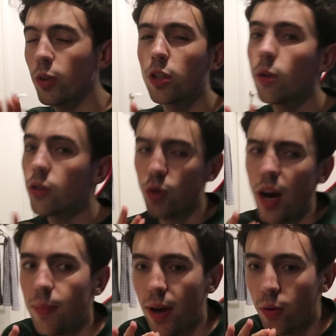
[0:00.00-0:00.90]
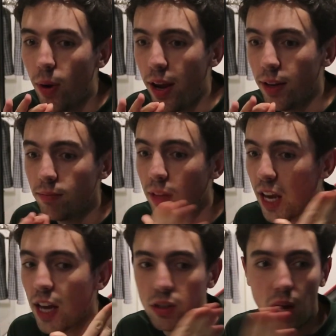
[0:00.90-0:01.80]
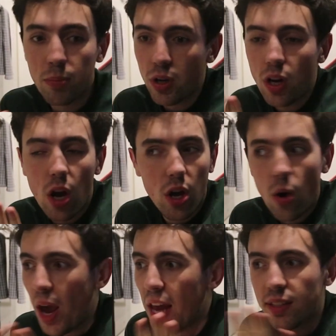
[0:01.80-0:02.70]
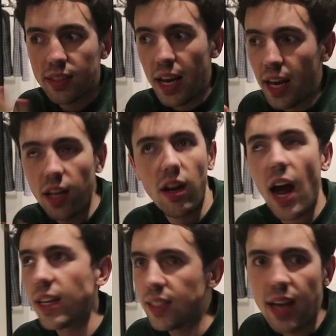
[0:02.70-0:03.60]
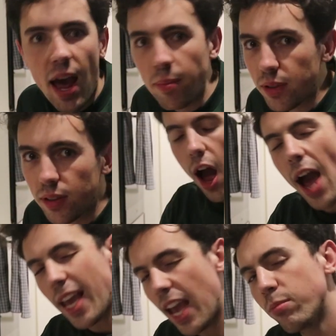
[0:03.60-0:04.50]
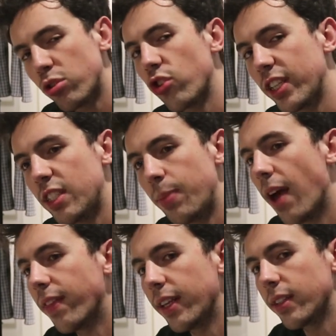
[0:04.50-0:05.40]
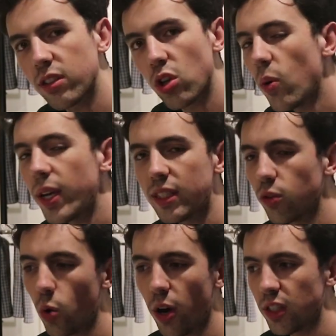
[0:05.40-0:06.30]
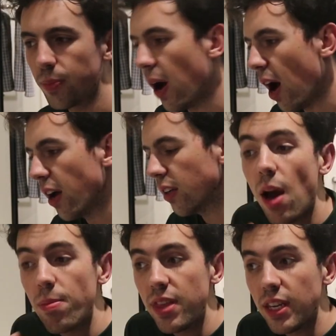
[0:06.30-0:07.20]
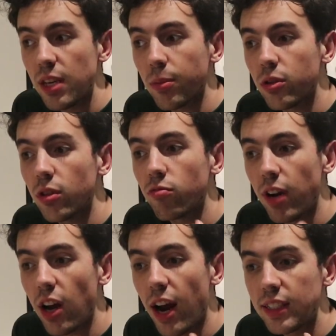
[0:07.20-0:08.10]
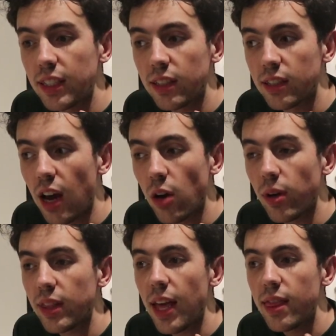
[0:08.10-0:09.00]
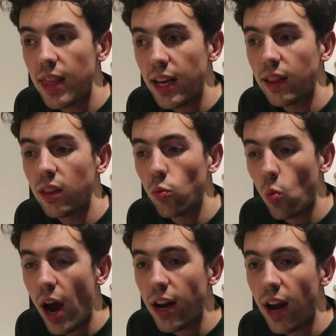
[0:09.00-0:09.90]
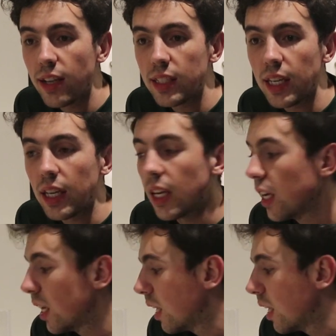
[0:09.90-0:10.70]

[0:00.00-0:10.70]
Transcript: which looks great, by the way. Like, I'm gonna go ahead and say it. I snapped. I am stressed about this. It's always the worst part. I'm thinking I'm gonna do the red icing to start with and then the white icing.